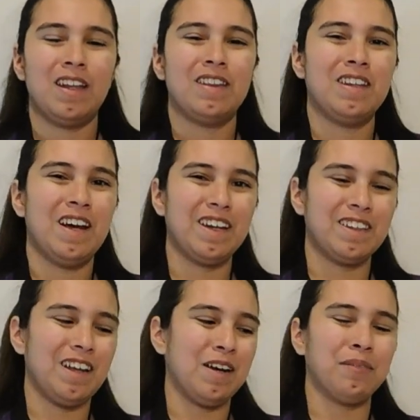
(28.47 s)
Next,
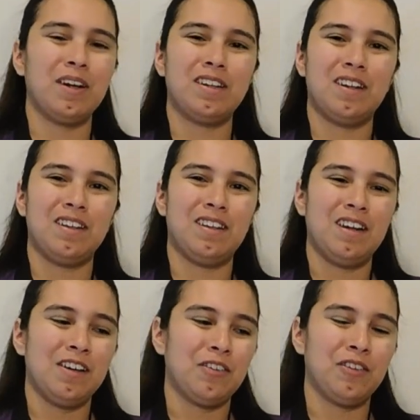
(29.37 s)
I'm going to
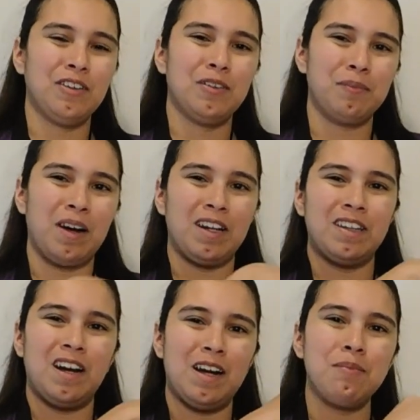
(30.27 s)
grease my 9
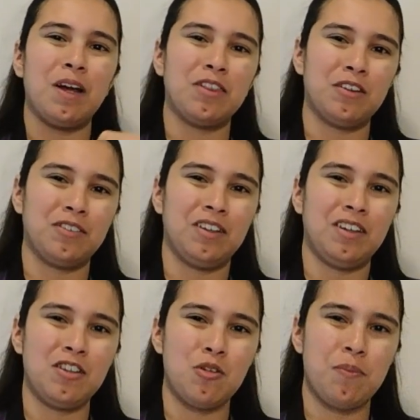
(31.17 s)
by 13
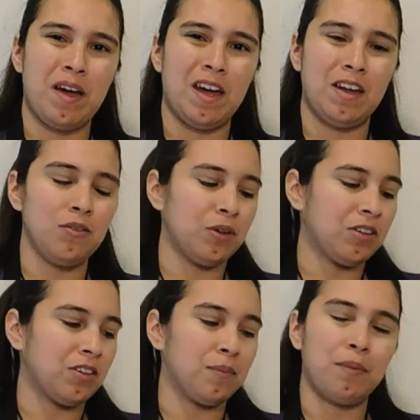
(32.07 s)
inch pan
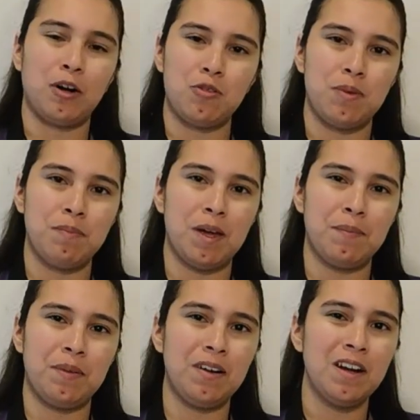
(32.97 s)
with some parchment
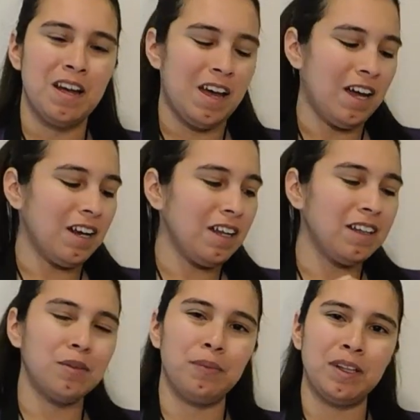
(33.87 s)
paper, and I like
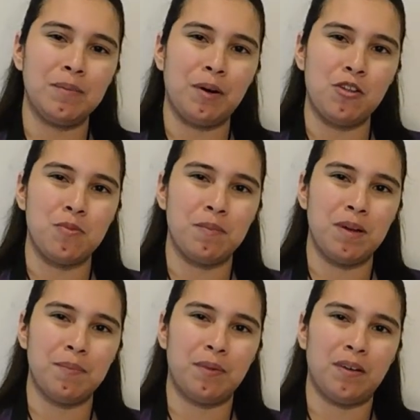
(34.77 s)
to bring the parchment
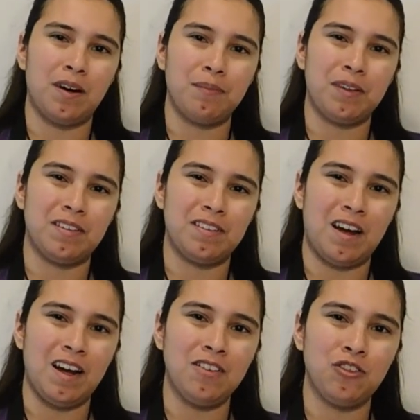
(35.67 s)
paper up the
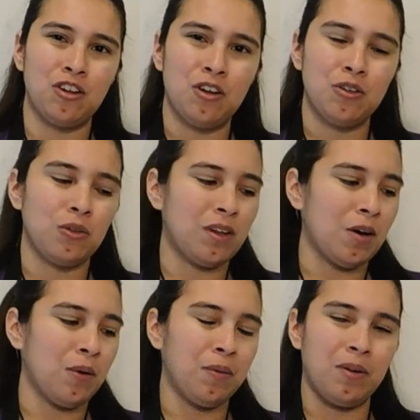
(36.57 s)
sides so
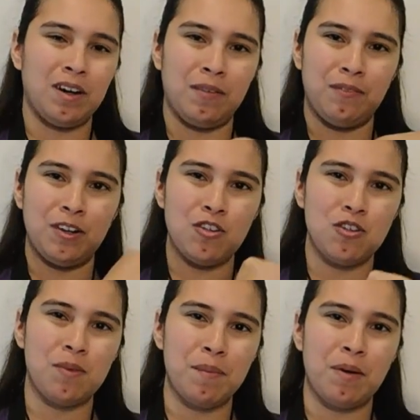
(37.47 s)
that way when I'm finished
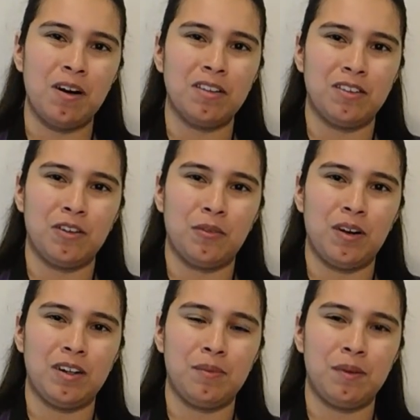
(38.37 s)
my bars and they're
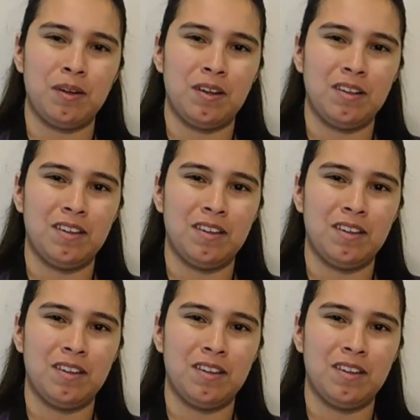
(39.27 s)
ready to be